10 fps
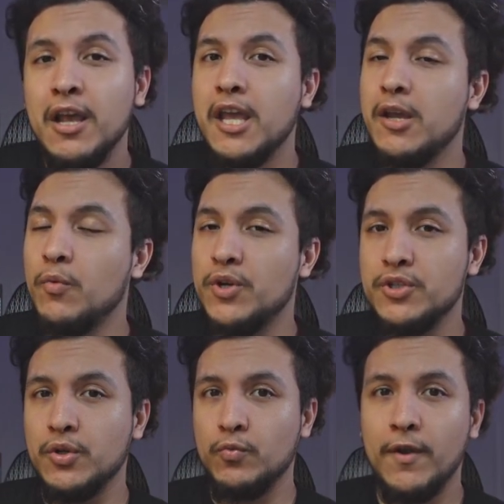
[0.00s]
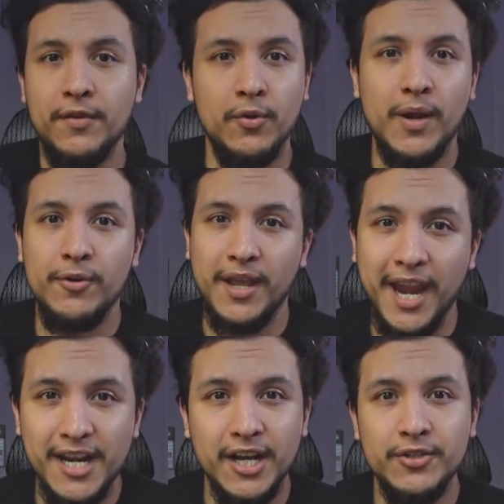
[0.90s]
it was roughly around
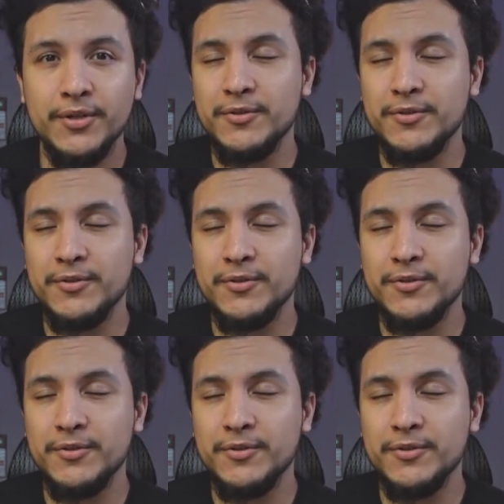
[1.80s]
800.